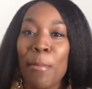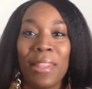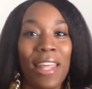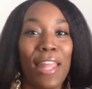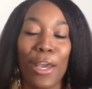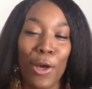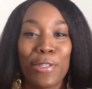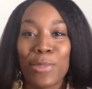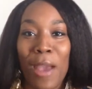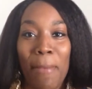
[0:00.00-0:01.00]
But then that
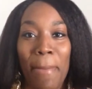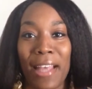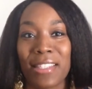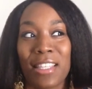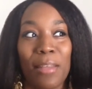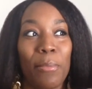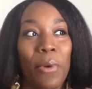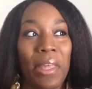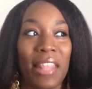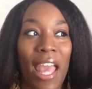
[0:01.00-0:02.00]
goes right back to the
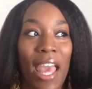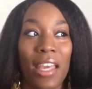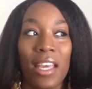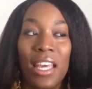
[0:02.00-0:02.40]
point that